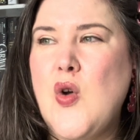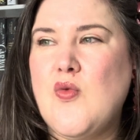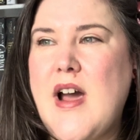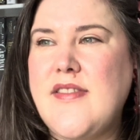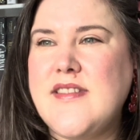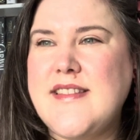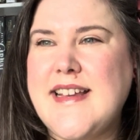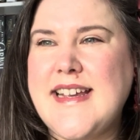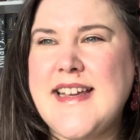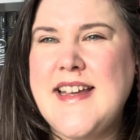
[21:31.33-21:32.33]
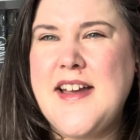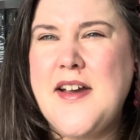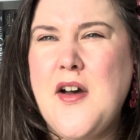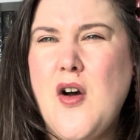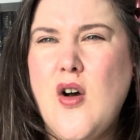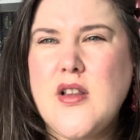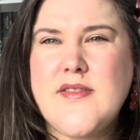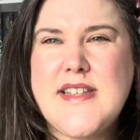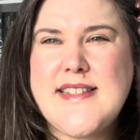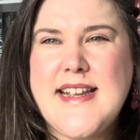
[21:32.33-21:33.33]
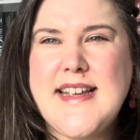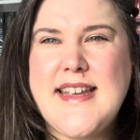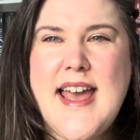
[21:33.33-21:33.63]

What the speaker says: rather than like all of these like